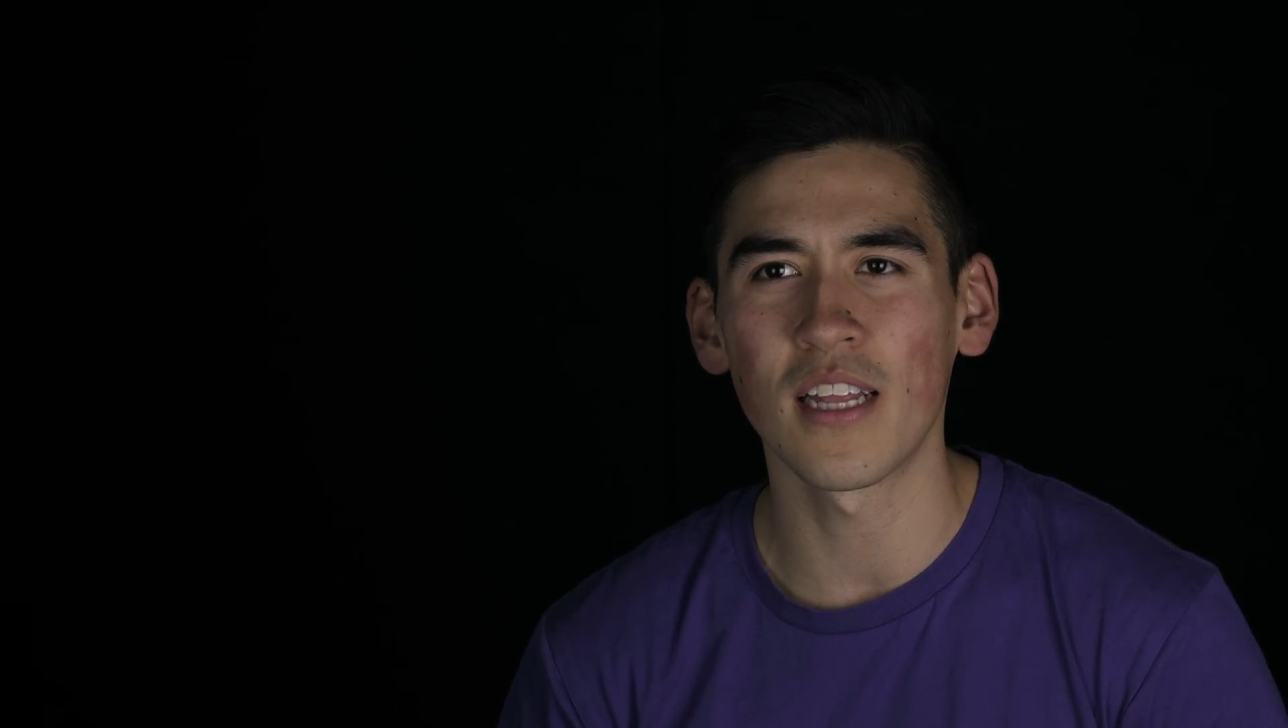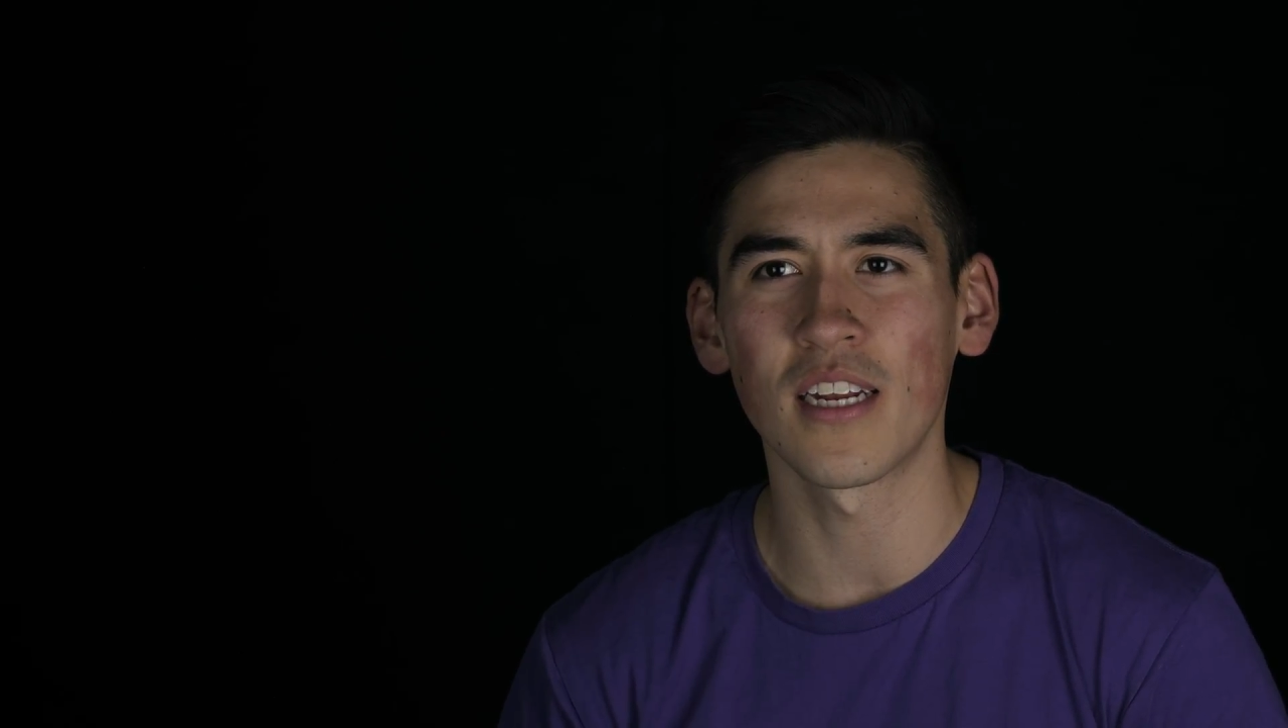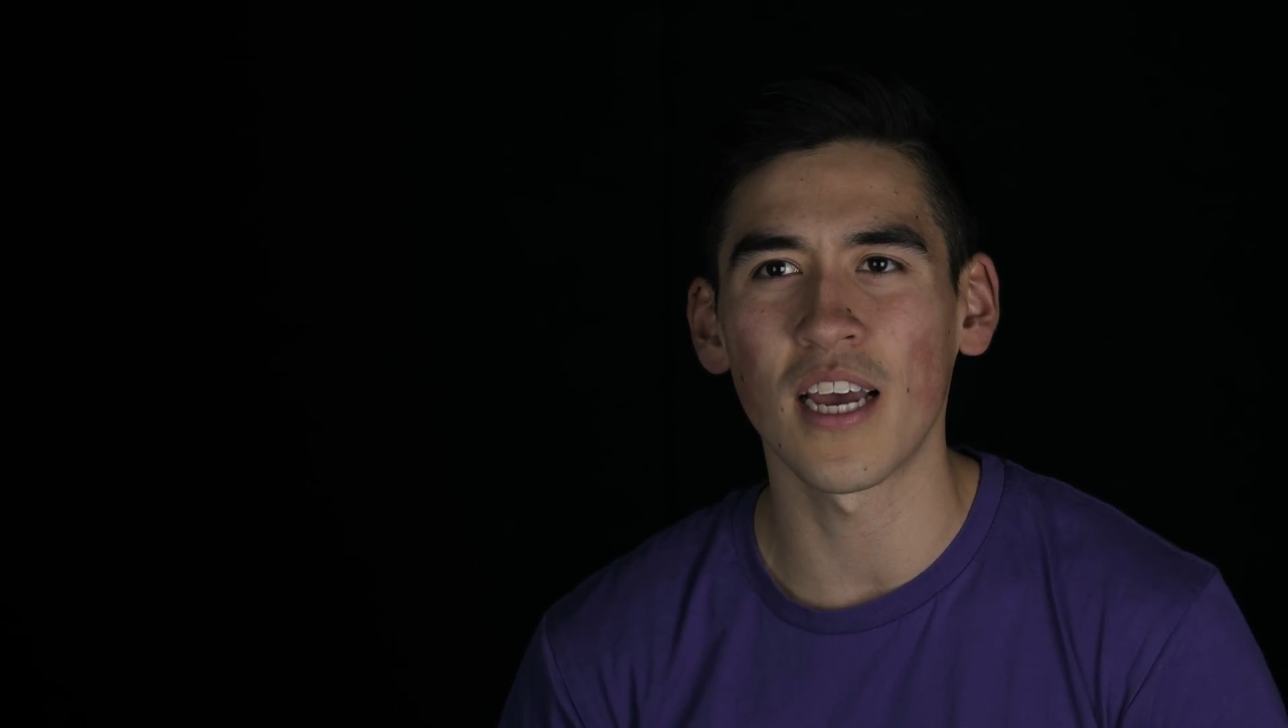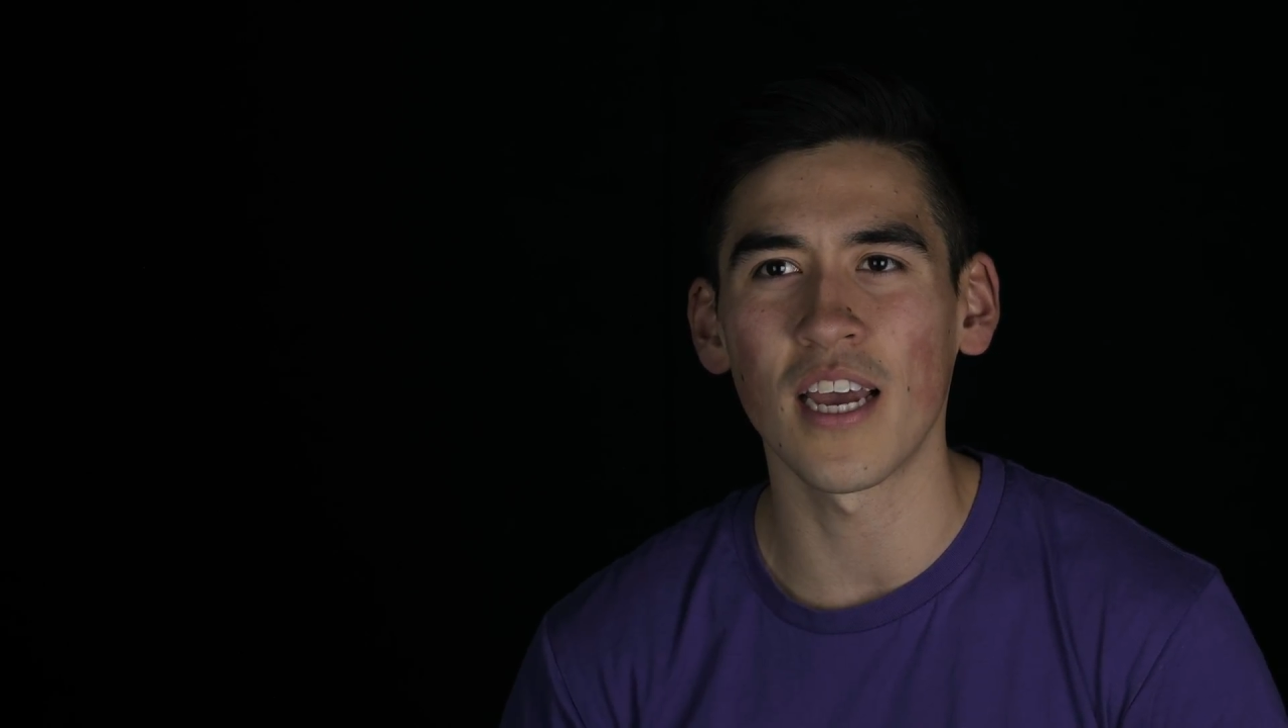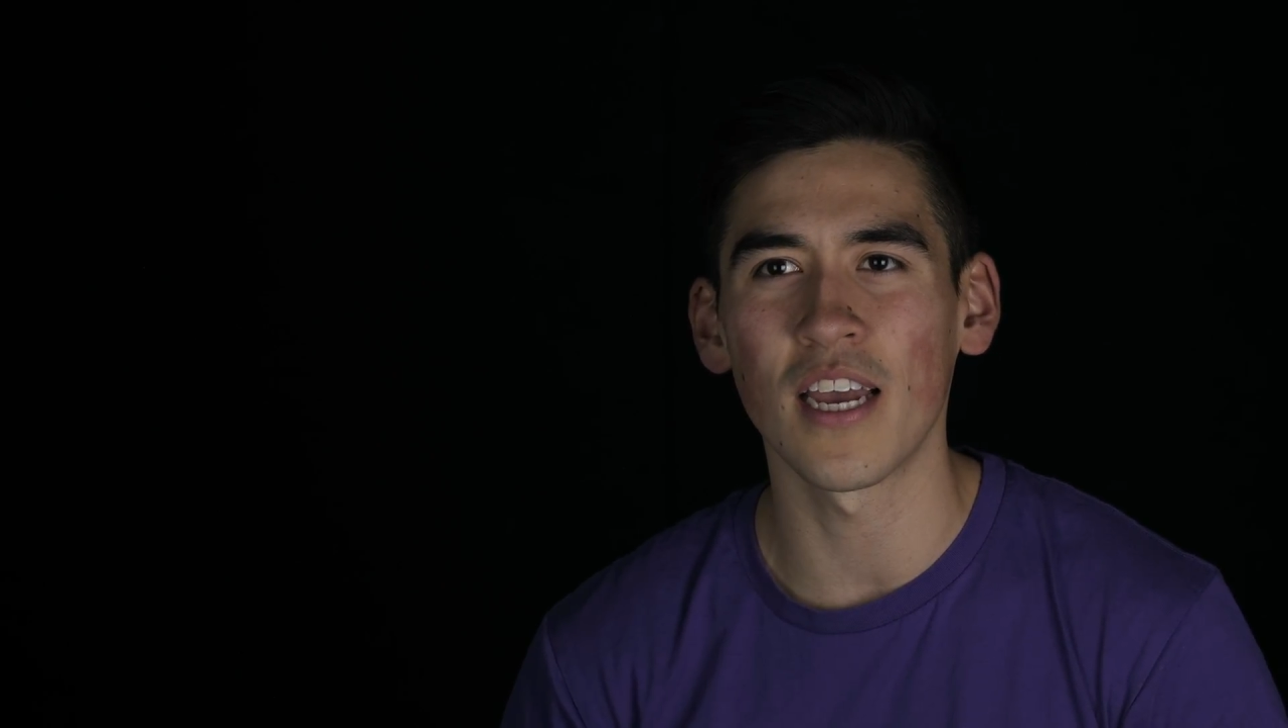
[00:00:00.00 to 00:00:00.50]
of the
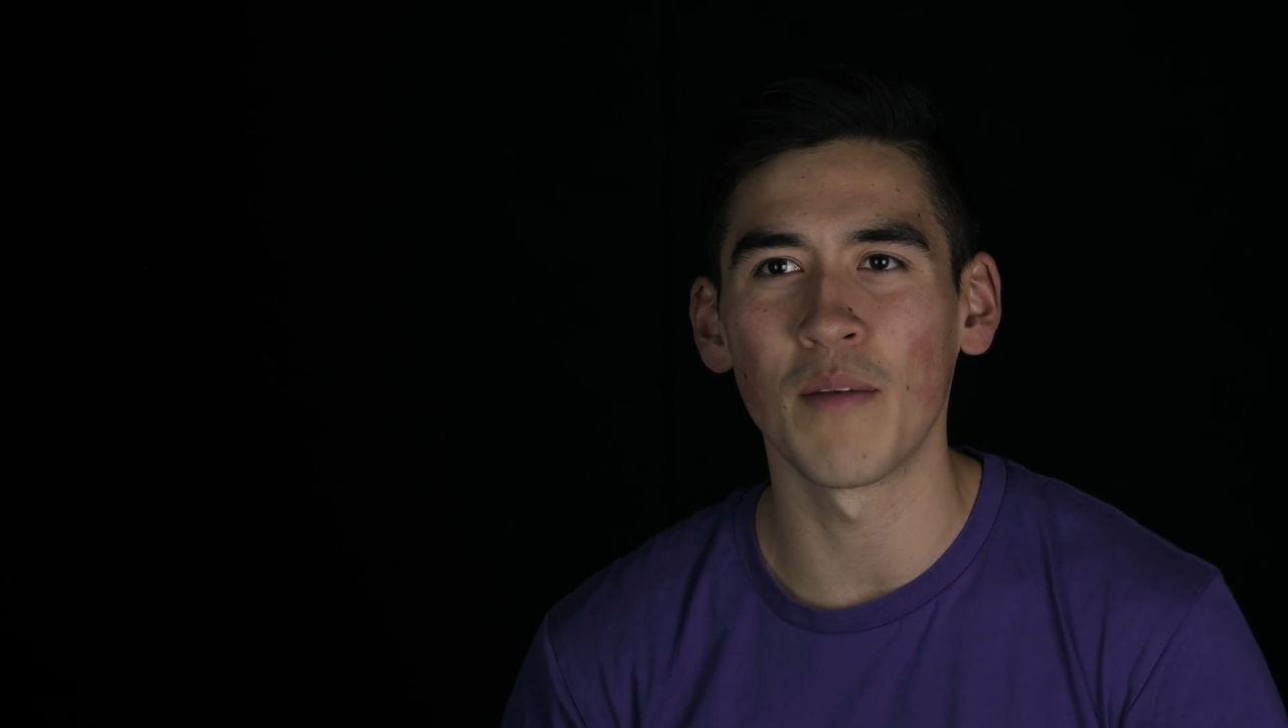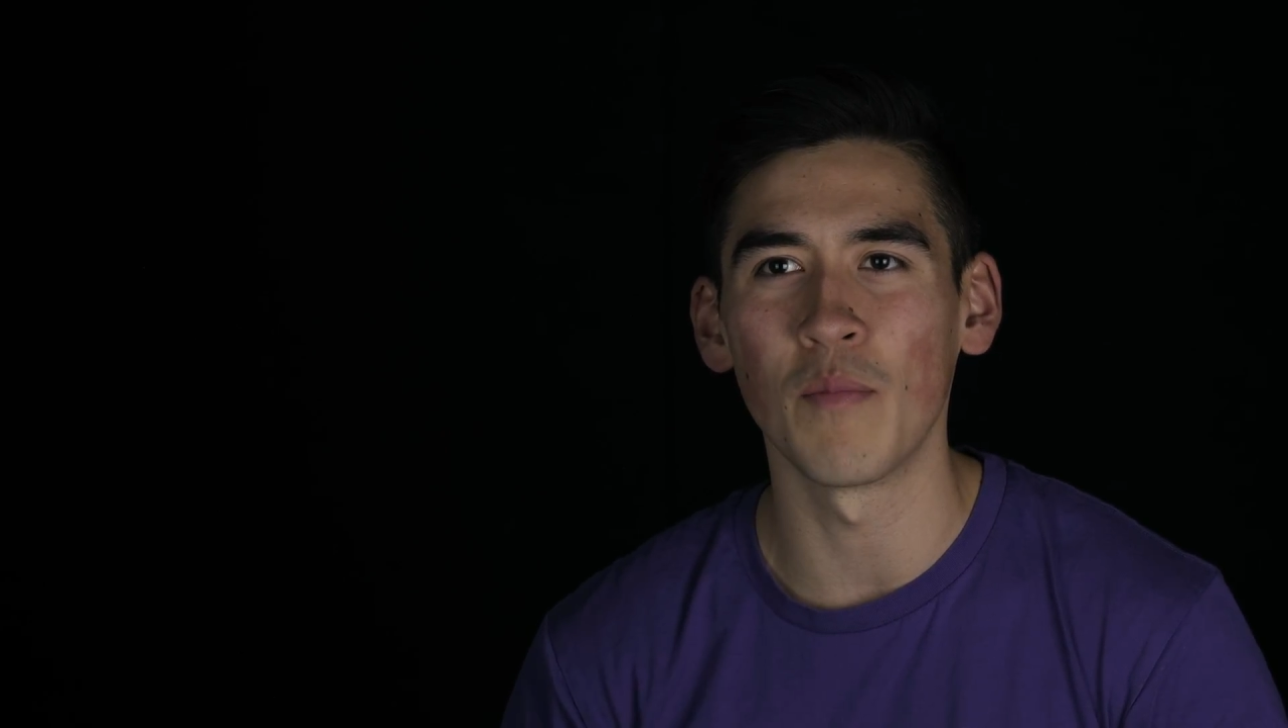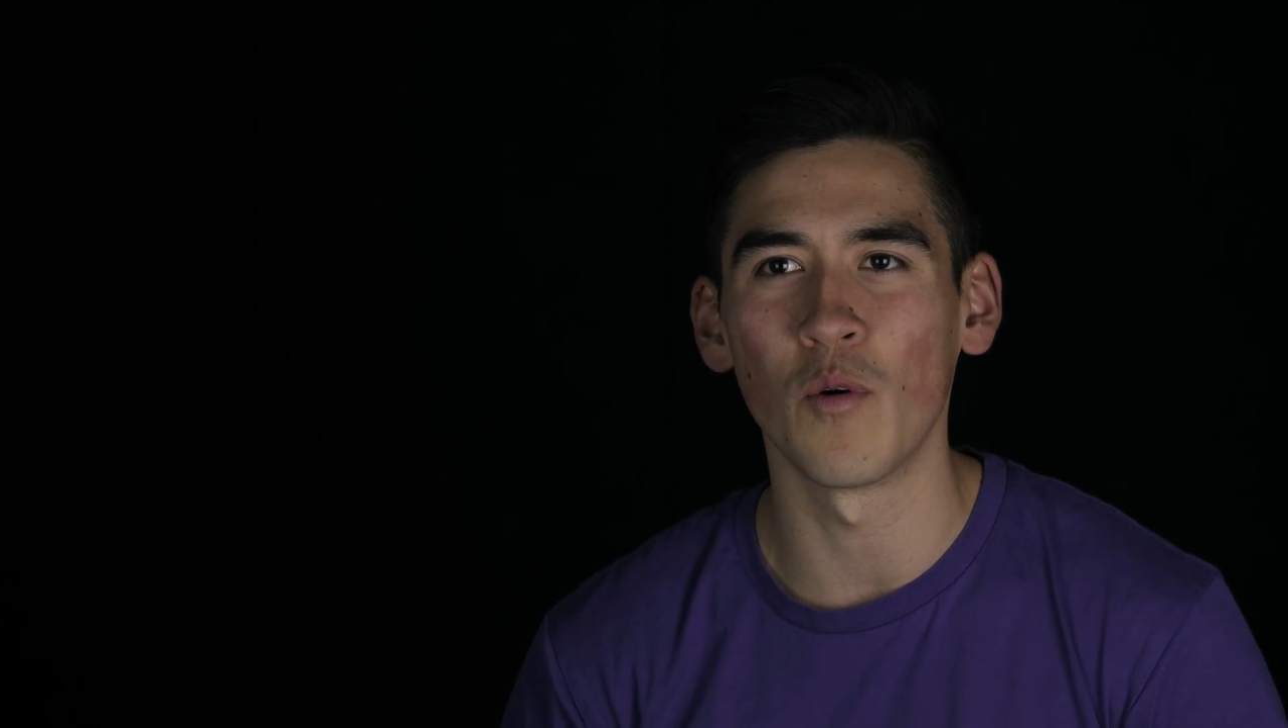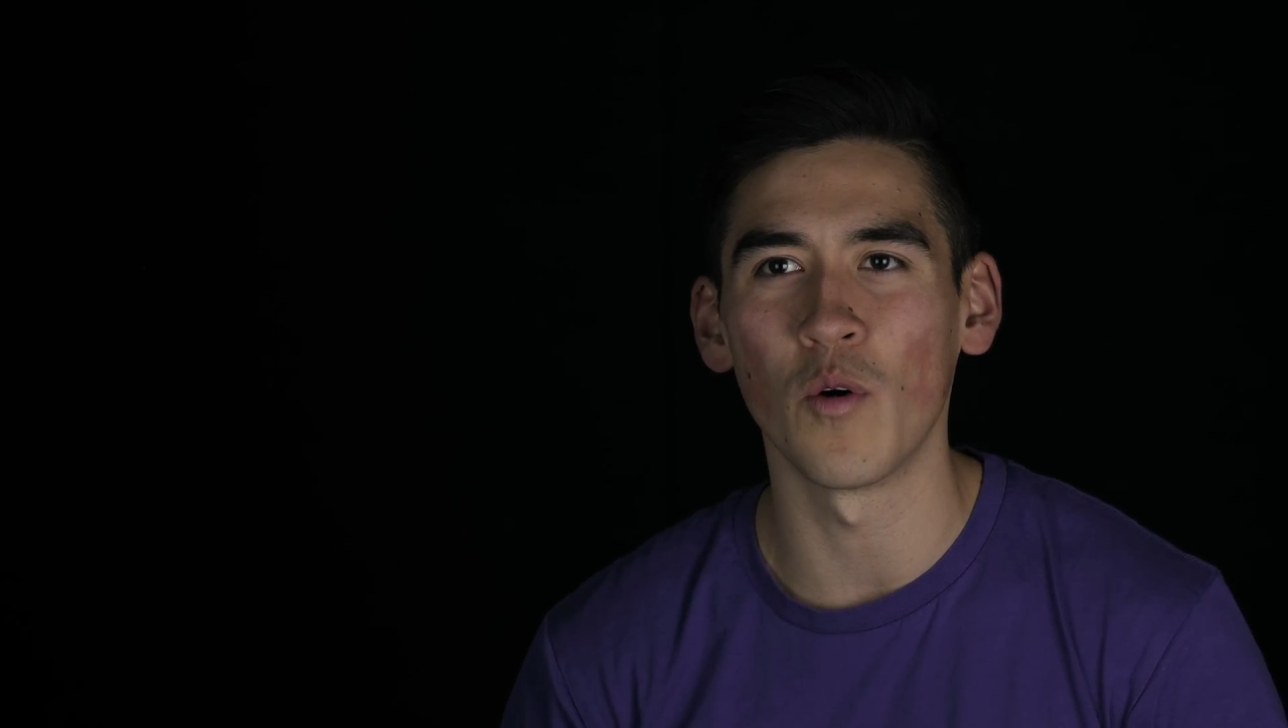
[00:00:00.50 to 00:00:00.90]
day,